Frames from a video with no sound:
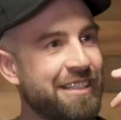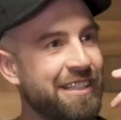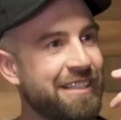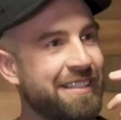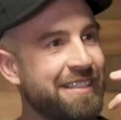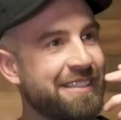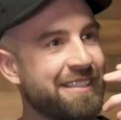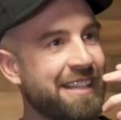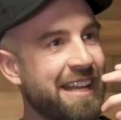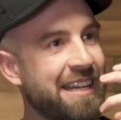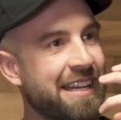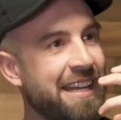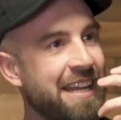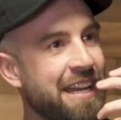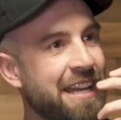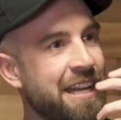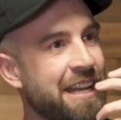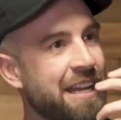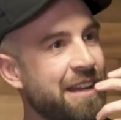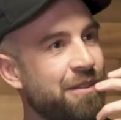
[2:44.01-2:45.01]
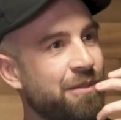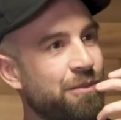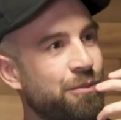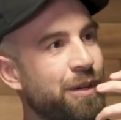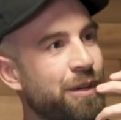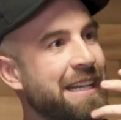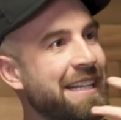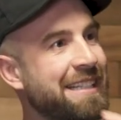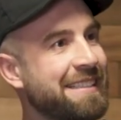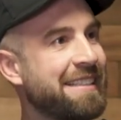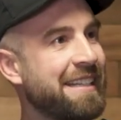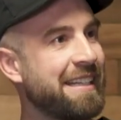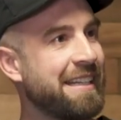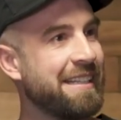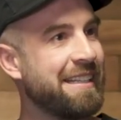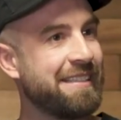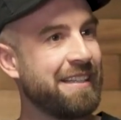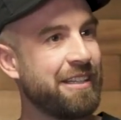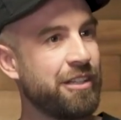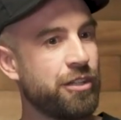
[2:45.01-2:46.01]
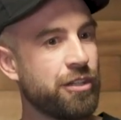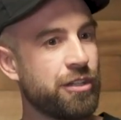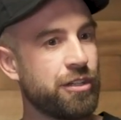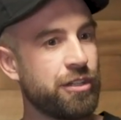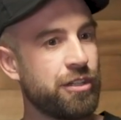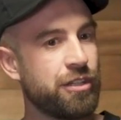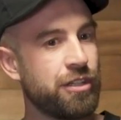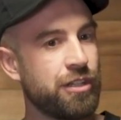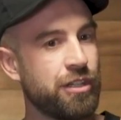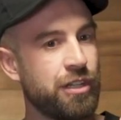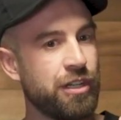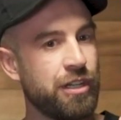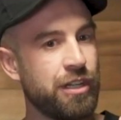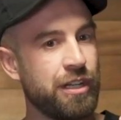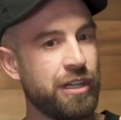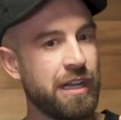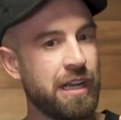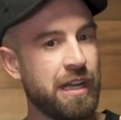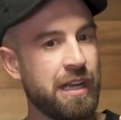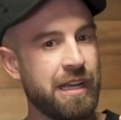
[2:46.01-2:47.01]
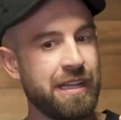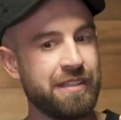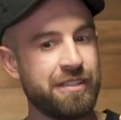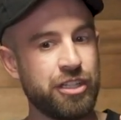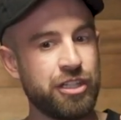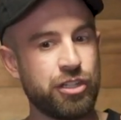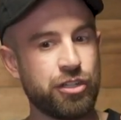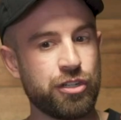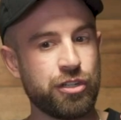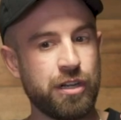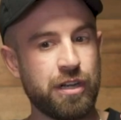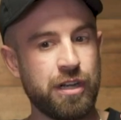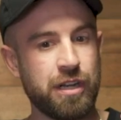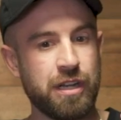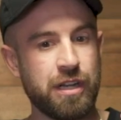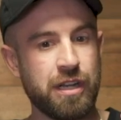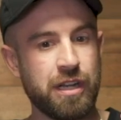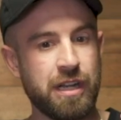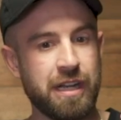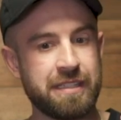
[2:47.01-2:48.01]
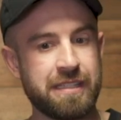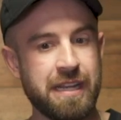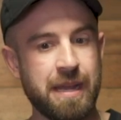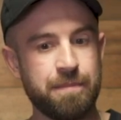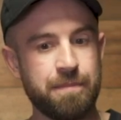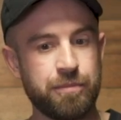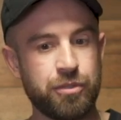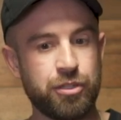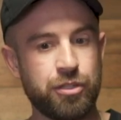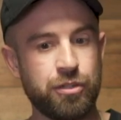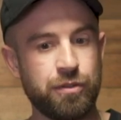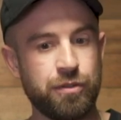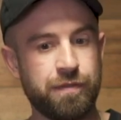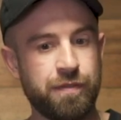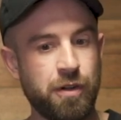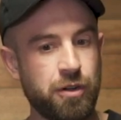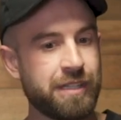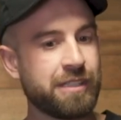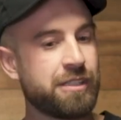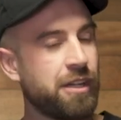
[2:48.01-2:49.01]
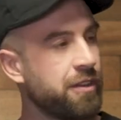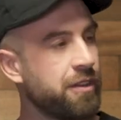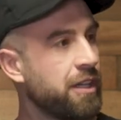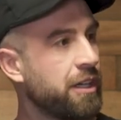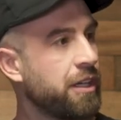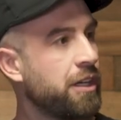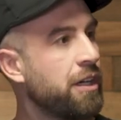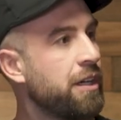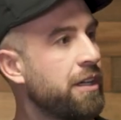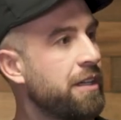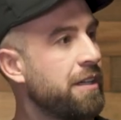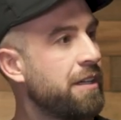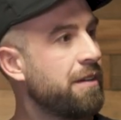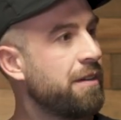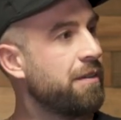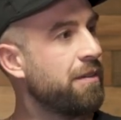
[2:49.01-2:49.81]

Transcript: is this like what is it? Is it your is it your attempt to focus on the good?